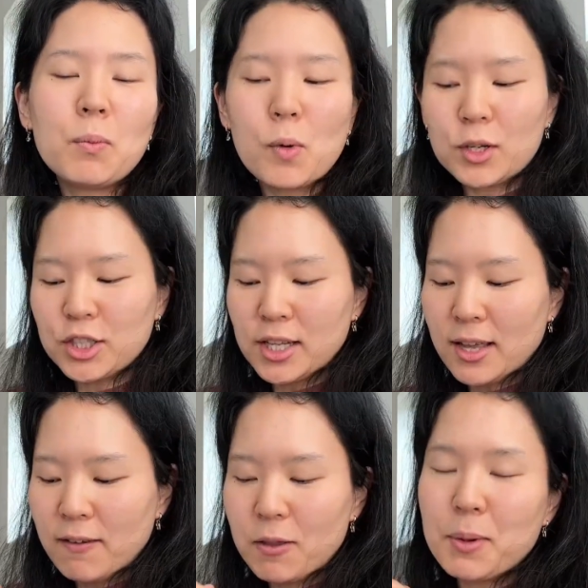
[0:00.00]
portion
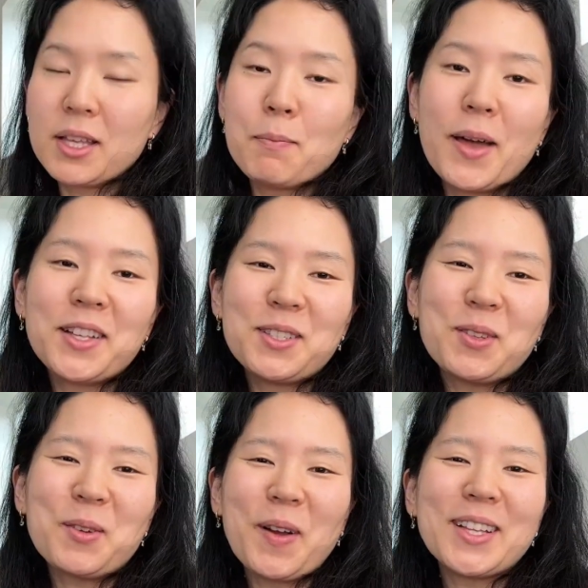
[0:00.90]
of the button band, so
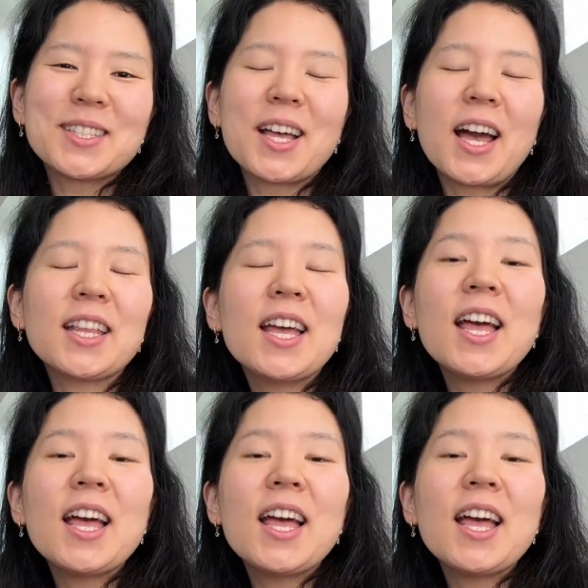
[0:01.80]
the right side,